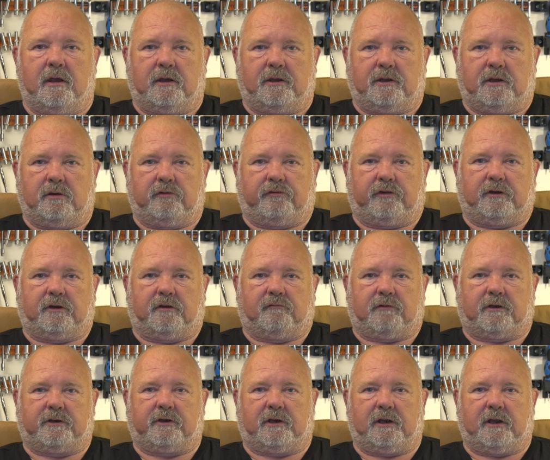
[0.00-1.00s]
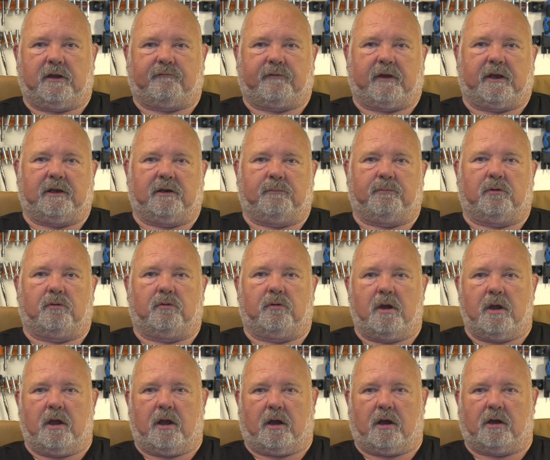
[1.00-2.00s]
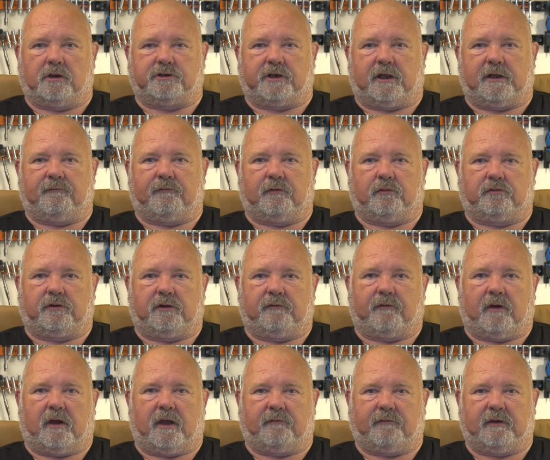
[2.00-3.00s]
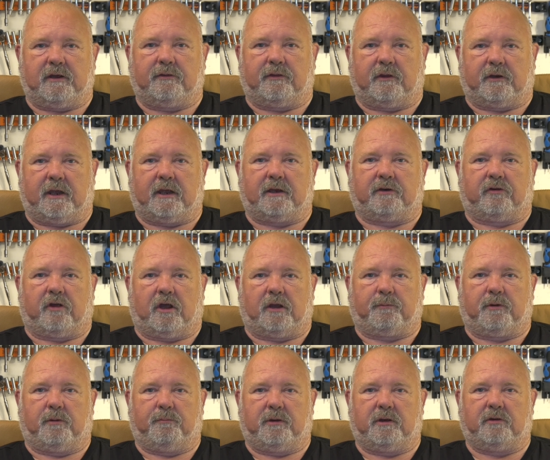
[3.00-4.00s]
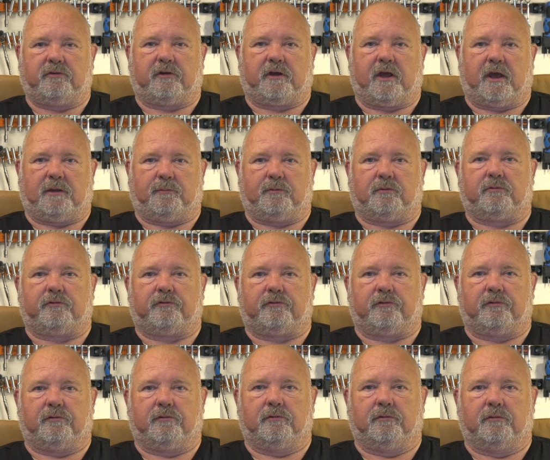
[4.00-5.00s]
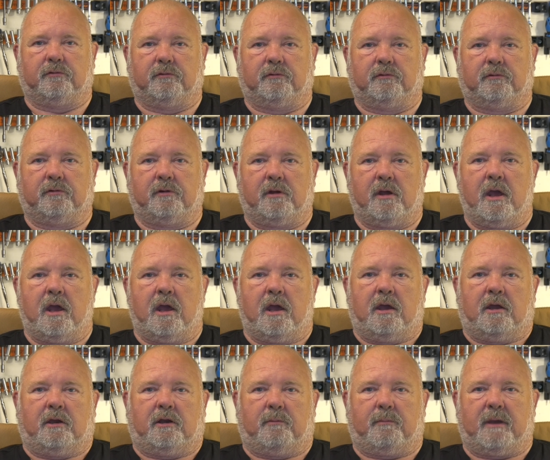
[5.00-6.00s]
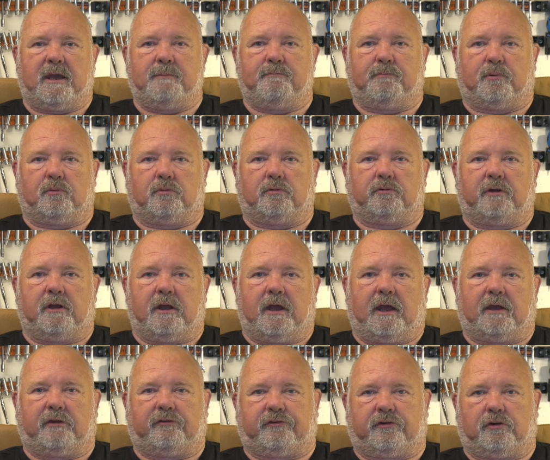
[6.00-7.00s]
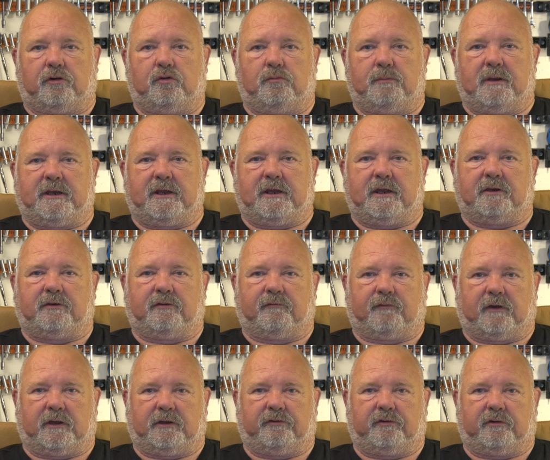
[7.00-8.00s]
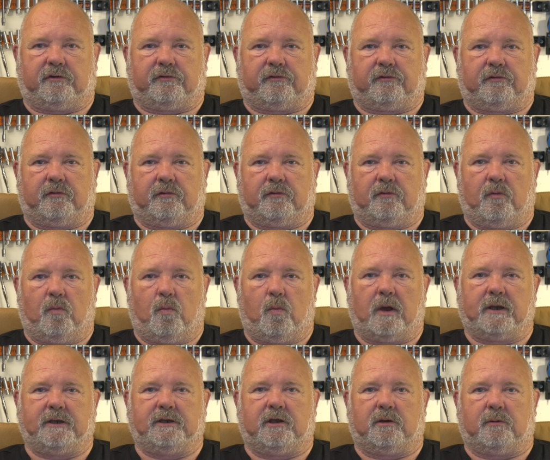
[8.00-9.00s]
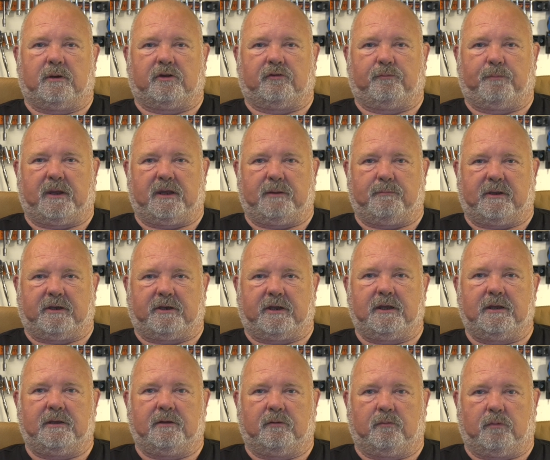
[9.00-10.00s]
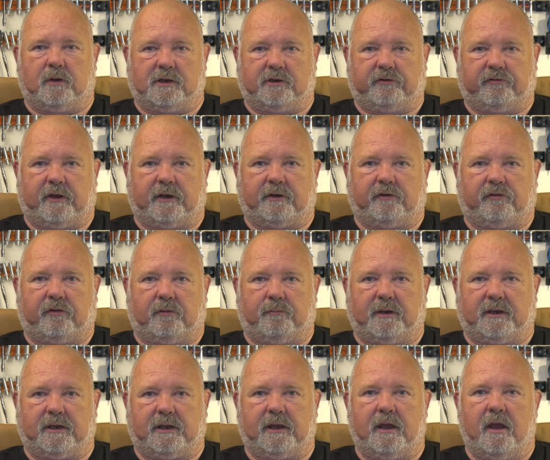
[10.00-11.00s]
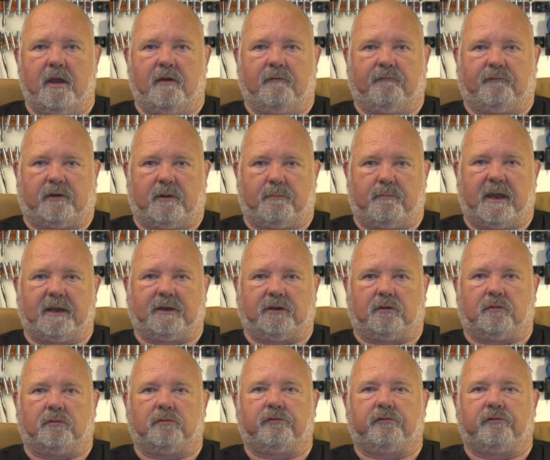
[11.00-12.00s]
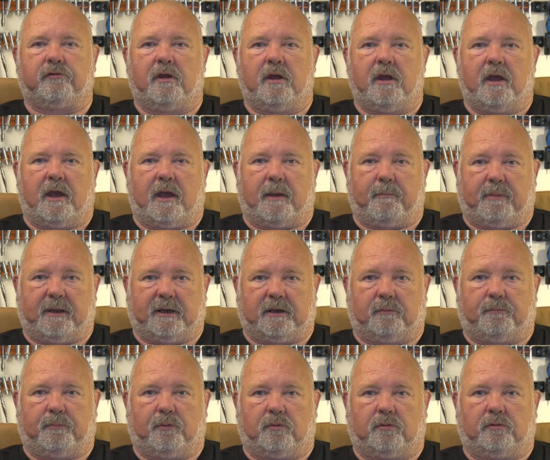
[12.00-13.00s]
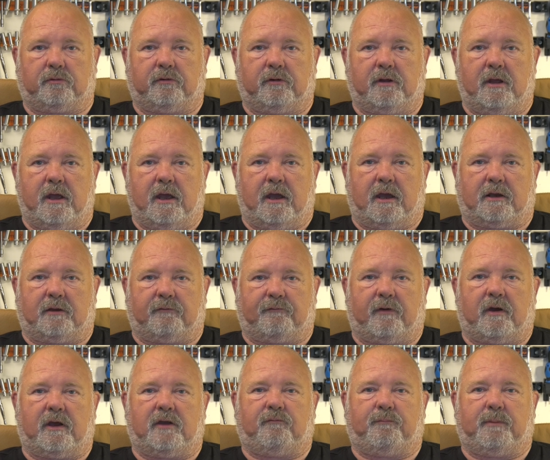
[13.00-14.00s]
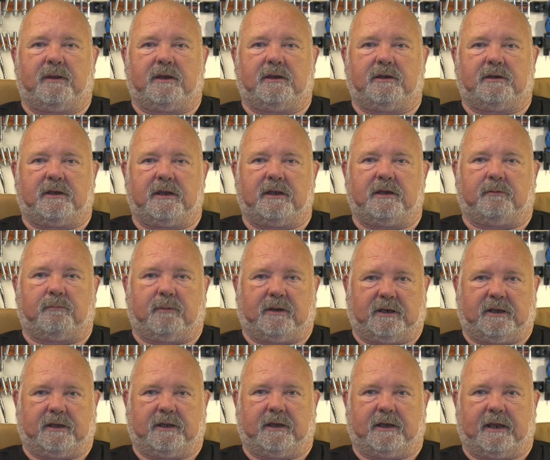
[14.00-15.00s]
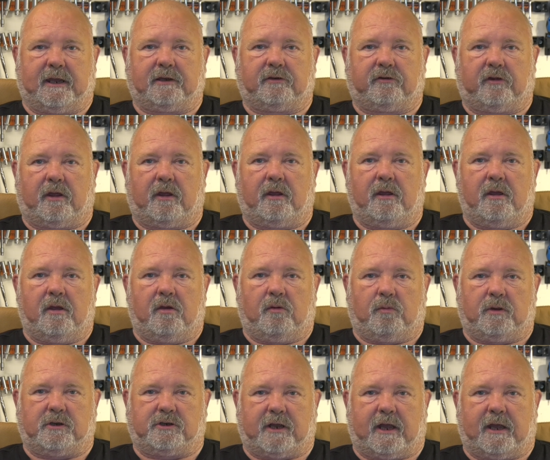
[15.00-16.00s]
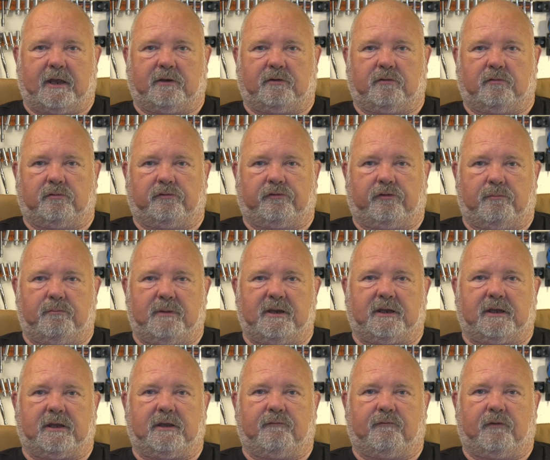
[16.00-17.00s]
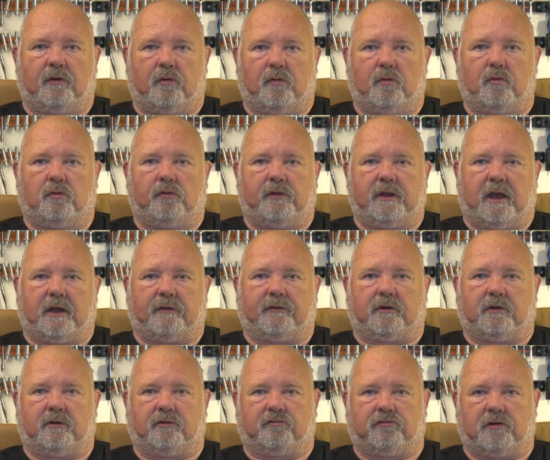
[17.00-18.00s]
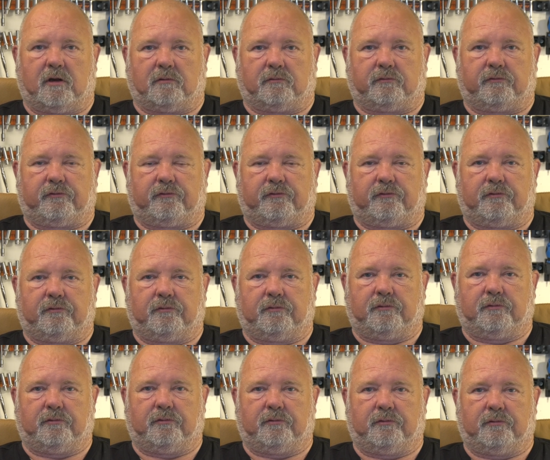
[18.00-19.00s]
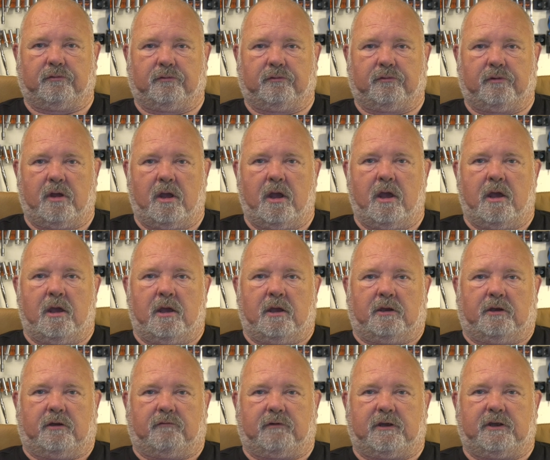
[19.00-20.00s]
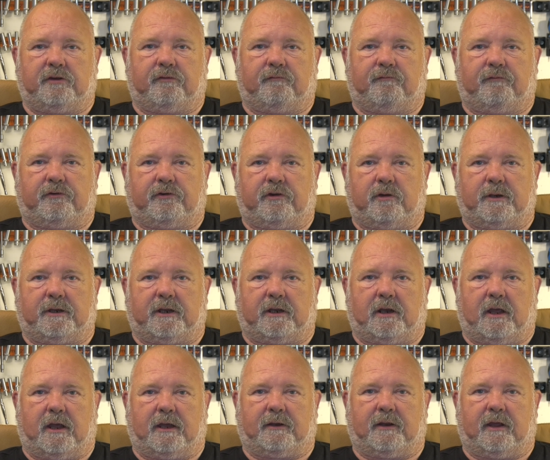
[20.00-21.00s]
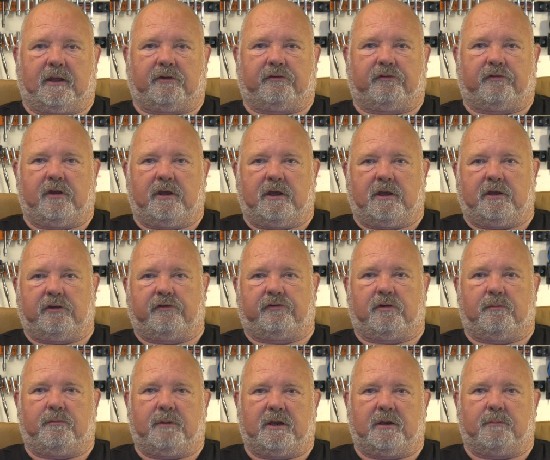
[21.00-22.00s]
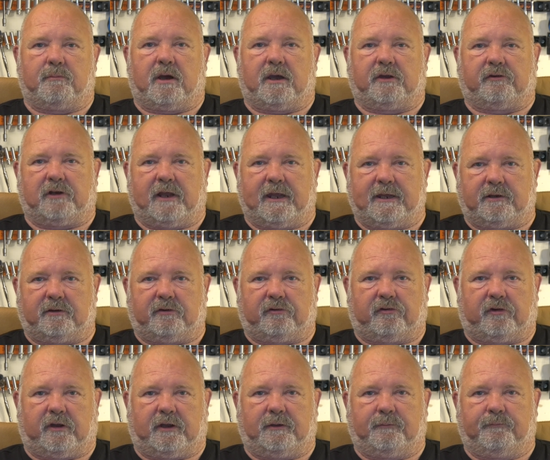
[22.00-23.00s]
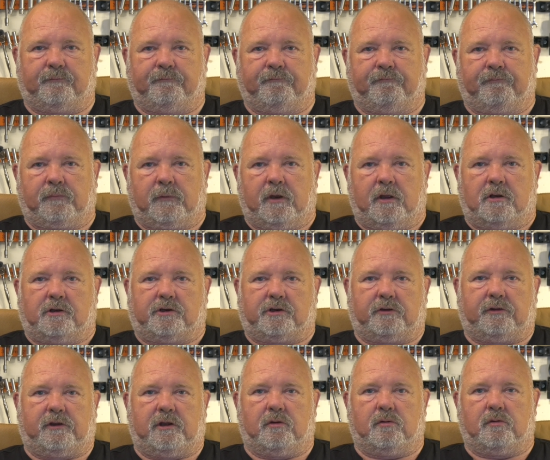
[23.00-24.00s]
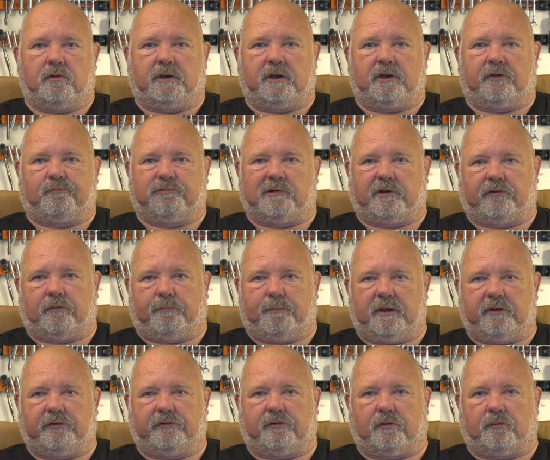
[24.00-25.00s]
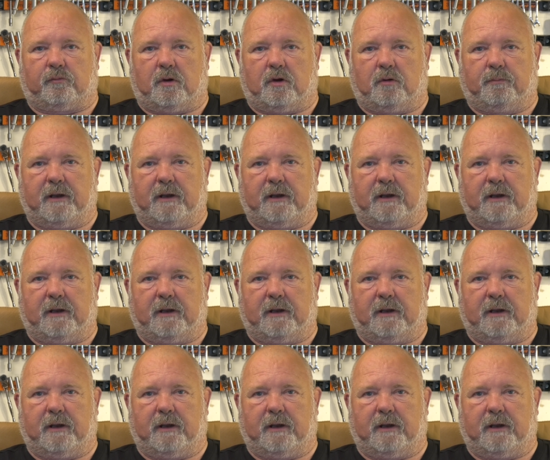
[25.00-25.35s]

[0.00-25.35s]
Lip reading: using the readily available RJ45 Ethernet type computer cables. The main board has two MIDI interfaces, one USB MIDI, which sends the MIDI for the manuals and pedal board, and a 5-pin DIN MIDI connector, which handles the MIDI for all the other controls. The reason for doing it like this is to minimise latency. Should the organist press a piston while